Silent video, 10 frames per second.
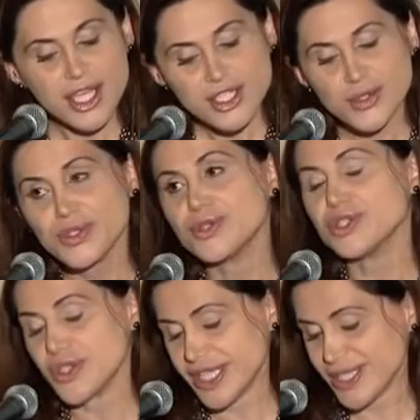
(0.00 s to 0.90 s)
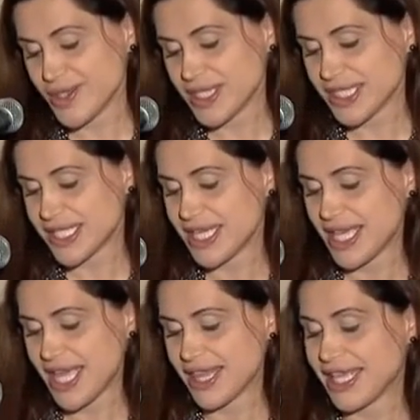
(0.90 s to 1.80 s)
So, nuchal
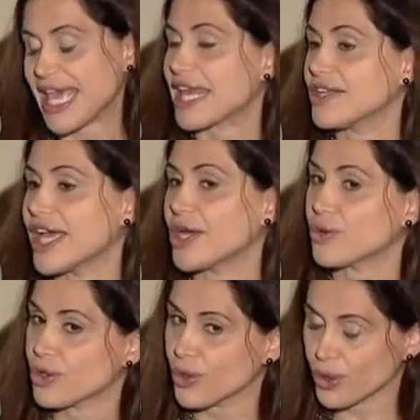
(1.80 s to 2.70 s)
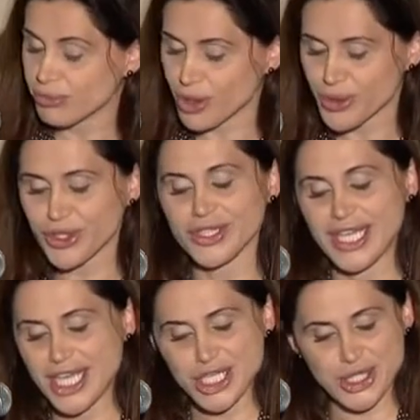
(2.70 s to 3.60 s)
translucency and the analyte or hormonal
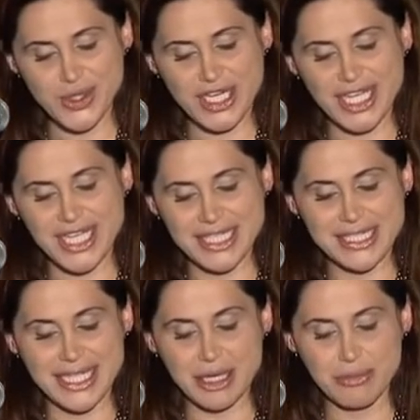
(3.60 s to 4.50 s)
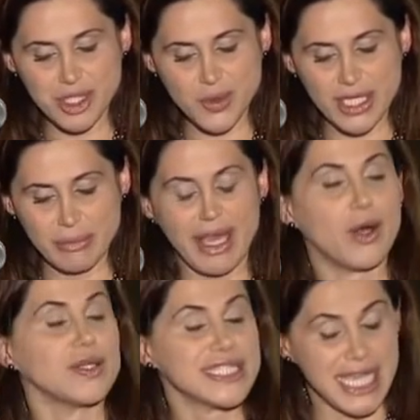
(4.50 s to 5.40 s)
screening is done between
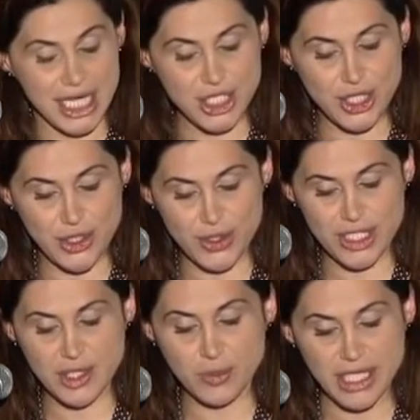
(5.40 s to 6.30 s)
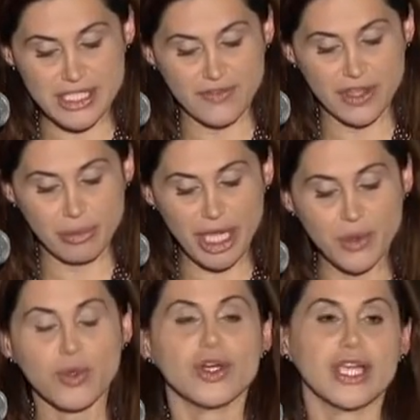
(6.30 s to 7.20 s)
about 10 to 13 weeks for the
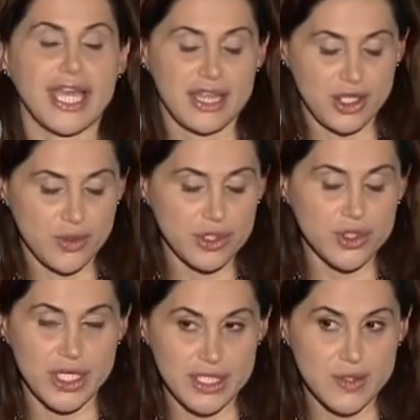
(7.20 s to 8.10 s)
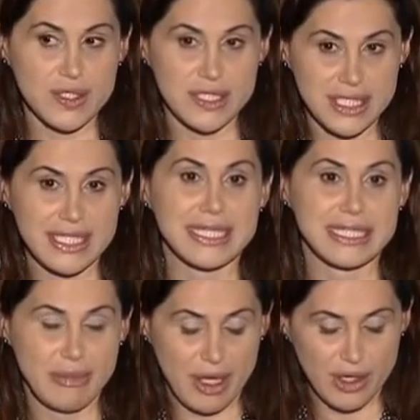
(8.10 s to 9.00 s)
blood work, and the nuchal translucency
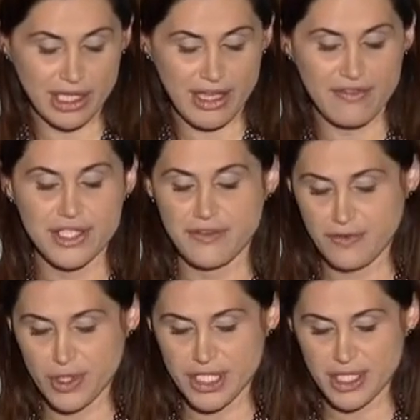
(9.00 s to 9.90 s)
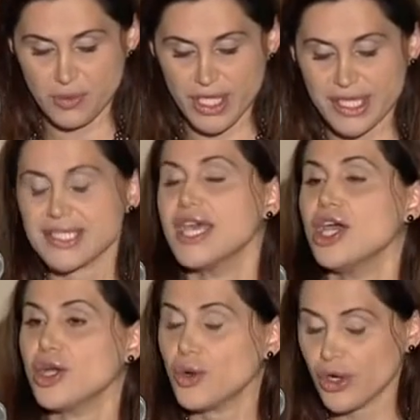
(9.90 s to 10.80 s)
is about 11 to 14 weeks.
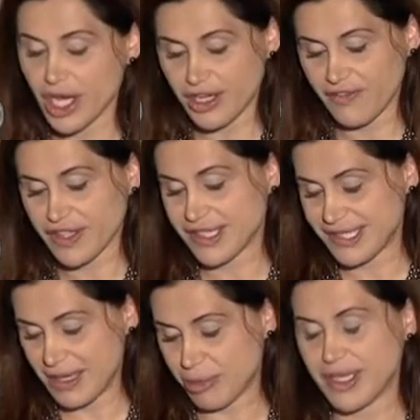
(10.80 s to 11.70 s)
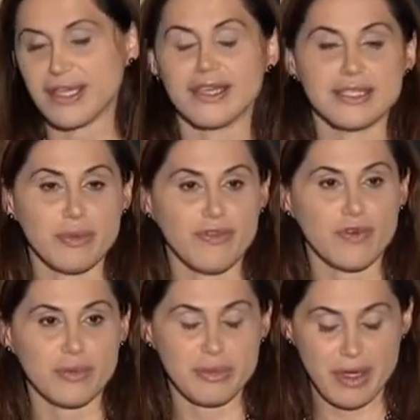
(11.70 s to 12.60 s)
Chorionic villus sampling is
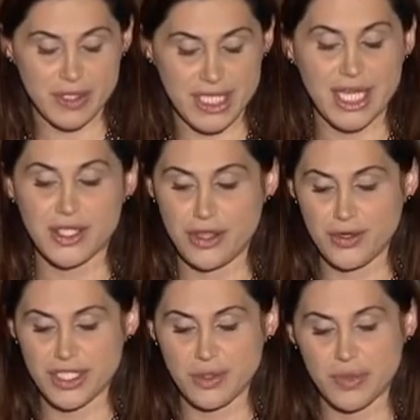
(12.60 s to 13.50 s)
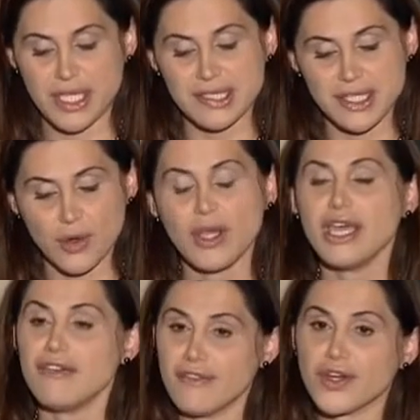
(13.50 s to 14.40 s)
performed about 10 to 13 weeks. So,
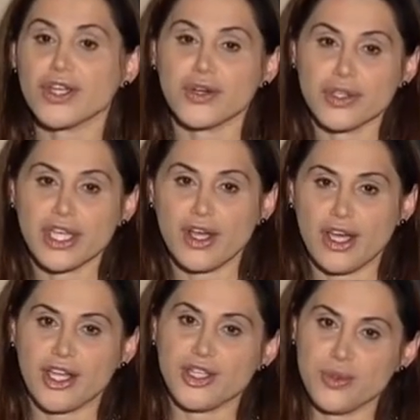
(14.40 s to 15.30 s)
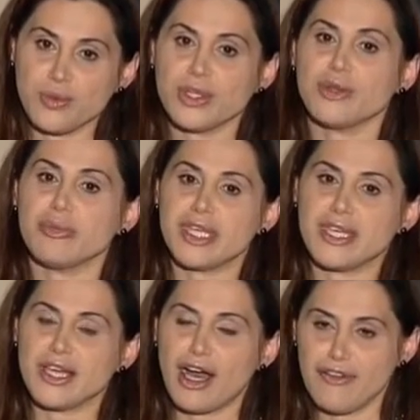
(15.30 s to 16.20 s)
very early on, you will
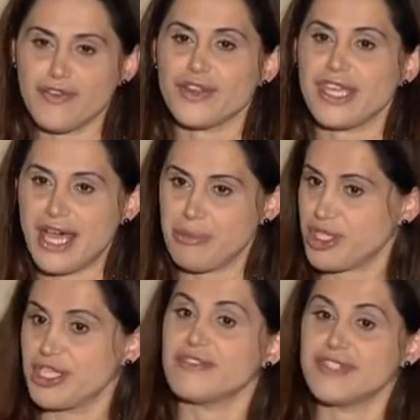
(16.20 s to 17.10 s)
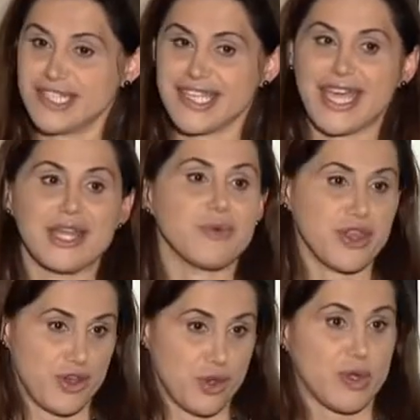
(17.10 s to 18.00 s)
be offered the option of deciding
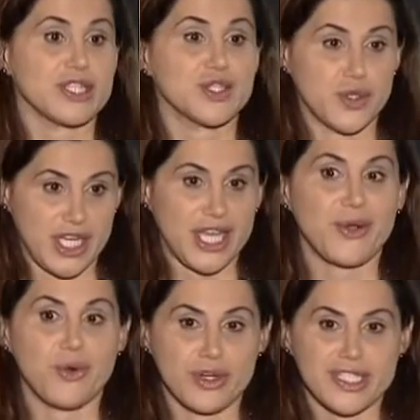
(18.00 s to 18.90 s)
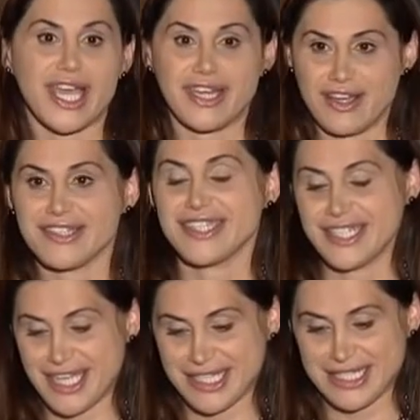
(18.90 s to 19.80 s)
whether you want screening or diagnostic
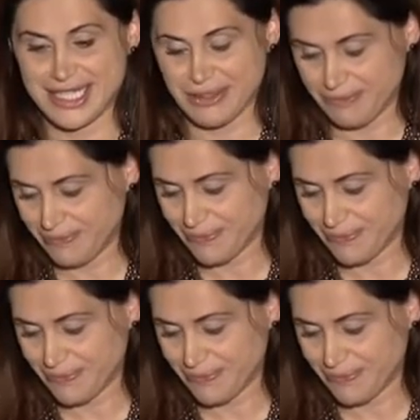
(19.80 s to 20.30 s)
testing.